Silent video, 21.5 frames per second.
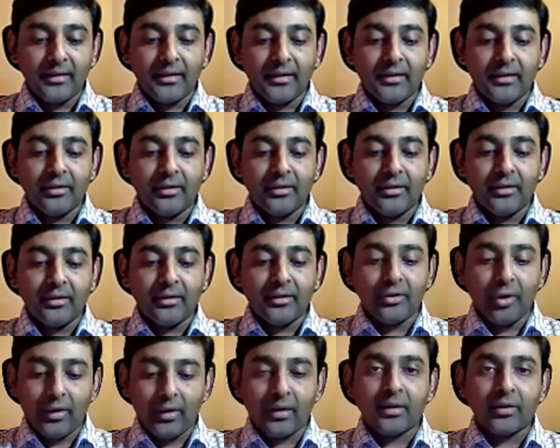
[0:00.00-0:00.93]

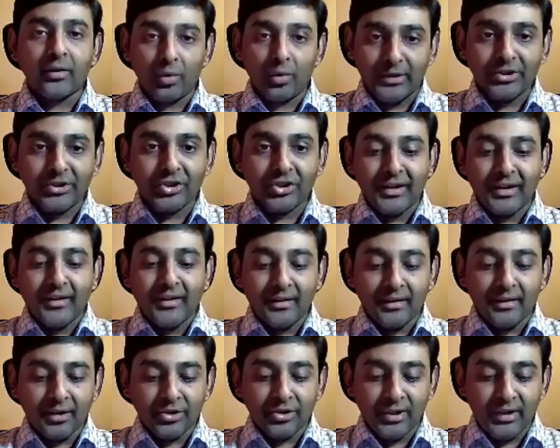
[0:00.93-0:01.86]
Laura
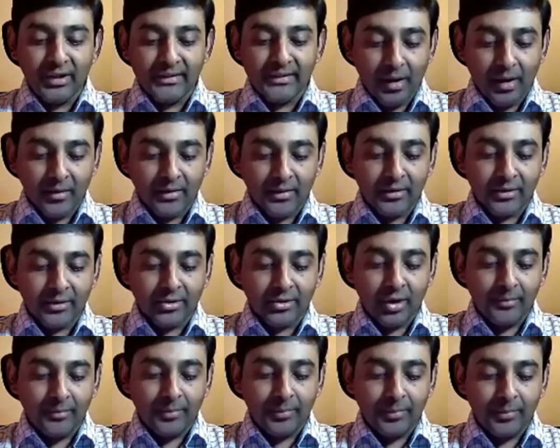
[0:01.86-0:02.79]
Goodrich.
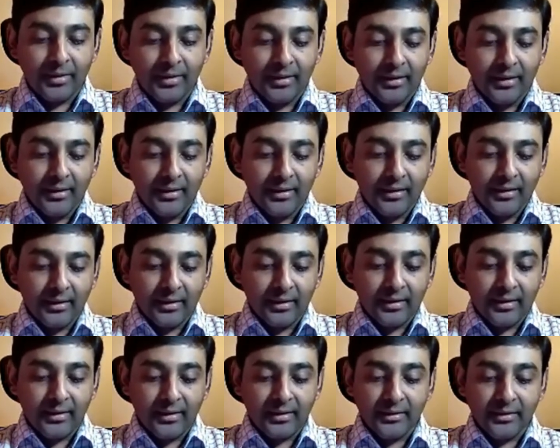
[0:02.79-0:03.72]
She is among the top
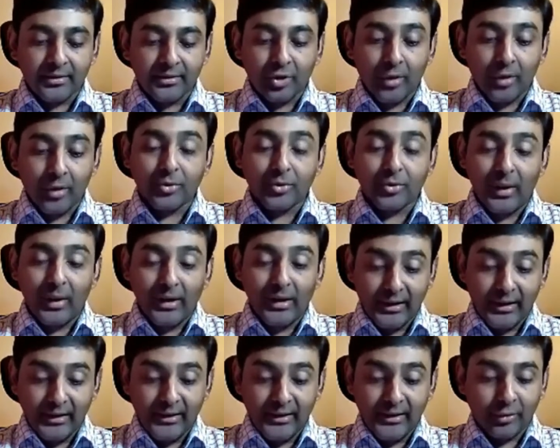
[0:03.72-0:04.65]

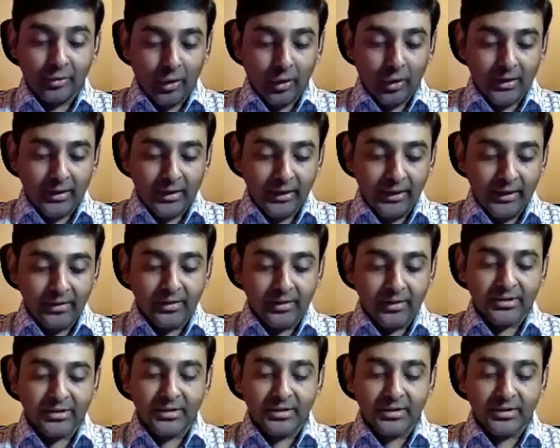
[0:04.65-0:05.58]
20
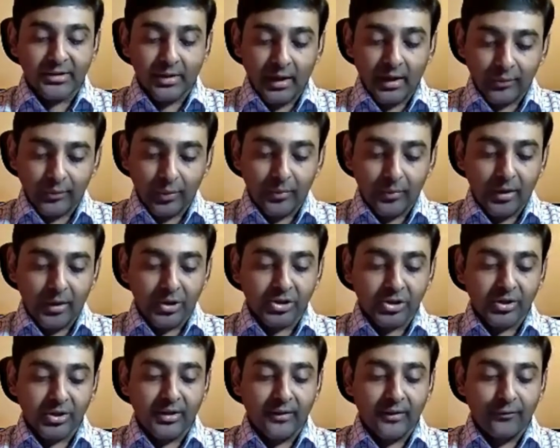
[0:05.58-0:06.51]
thought leaders in
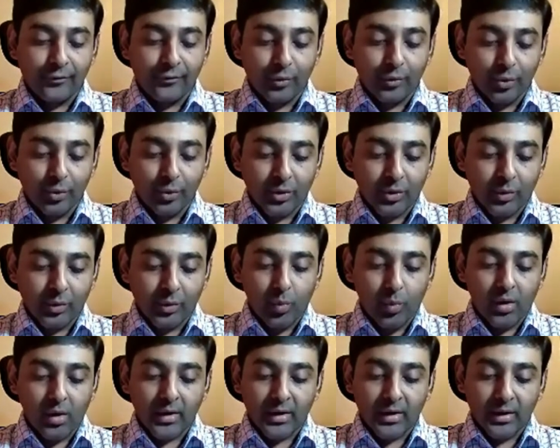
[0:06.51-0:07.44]
transformation
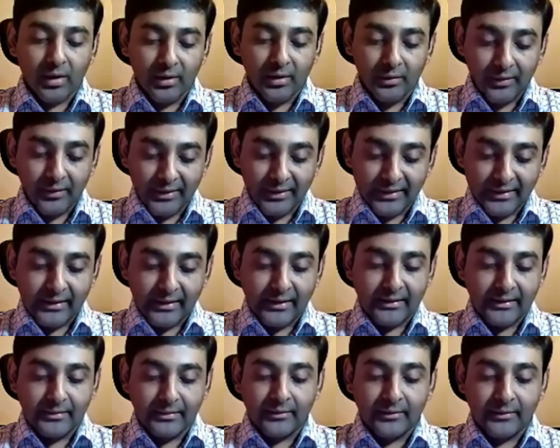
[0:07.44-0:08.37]
and future of work,
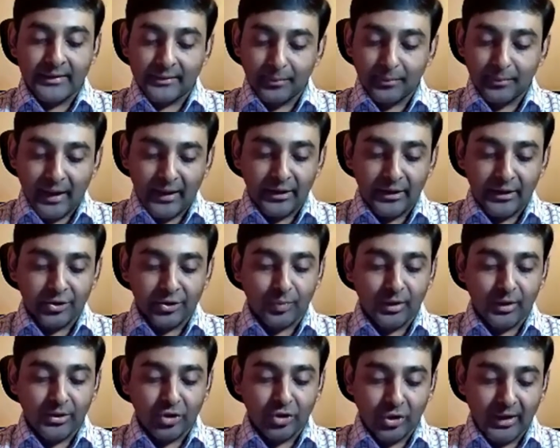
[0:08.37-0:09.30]
risk
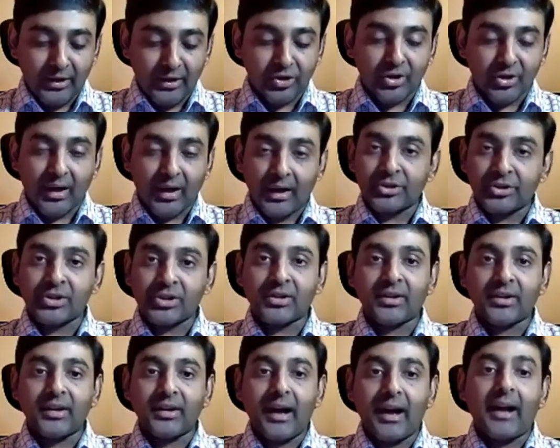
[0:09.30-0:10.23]
management,
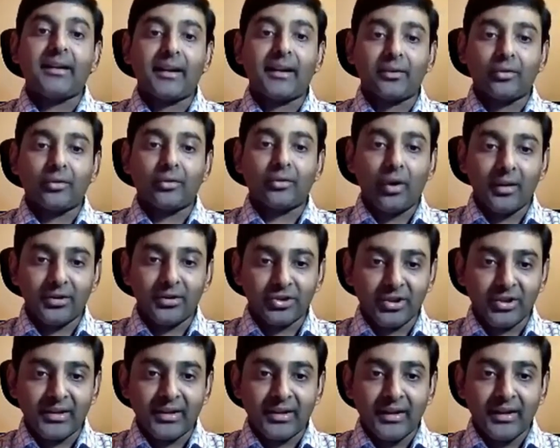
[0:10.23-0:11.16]
change culture,
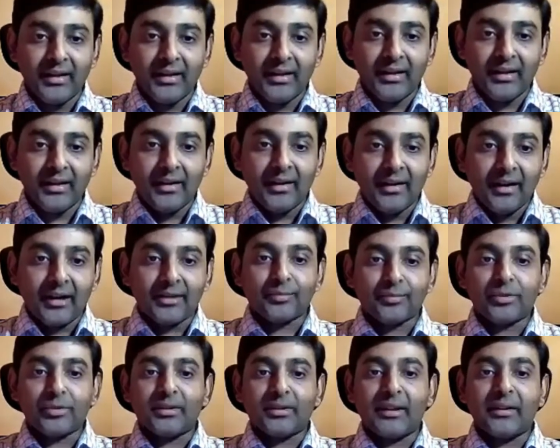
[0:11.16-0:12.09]
and technology,
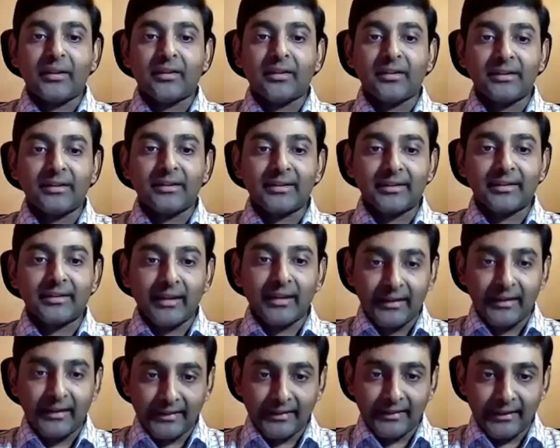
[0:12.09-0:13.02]
as per
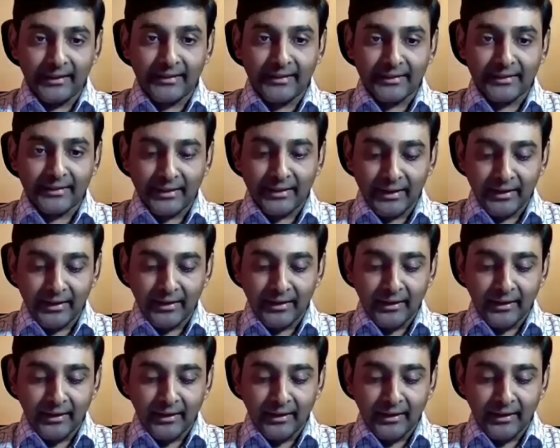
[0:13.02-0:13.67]
Thinkers 360.